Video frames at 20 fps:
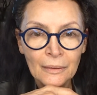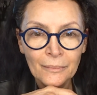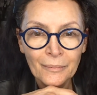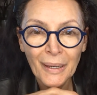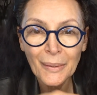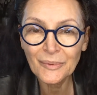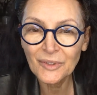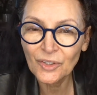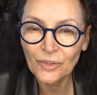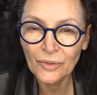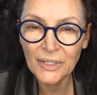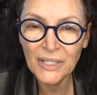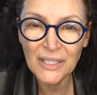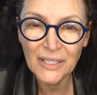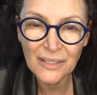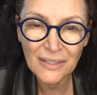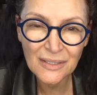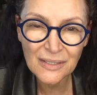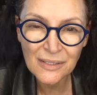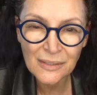maybe 3
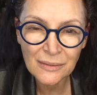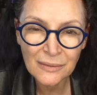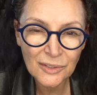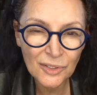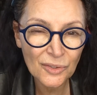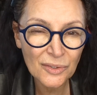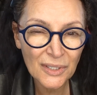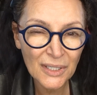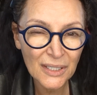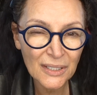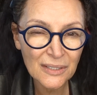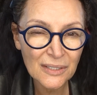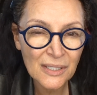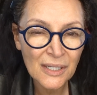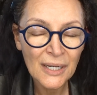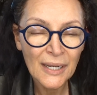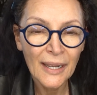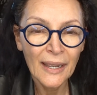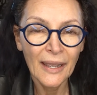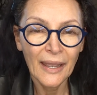years, 2 years.
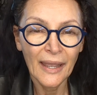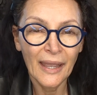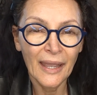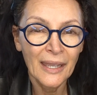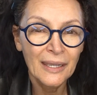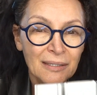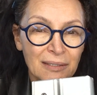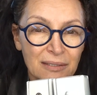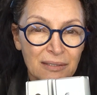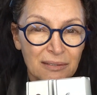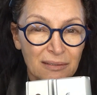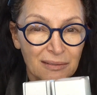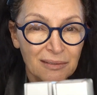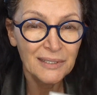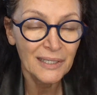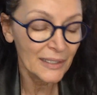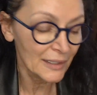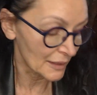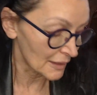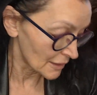And
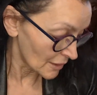yeah,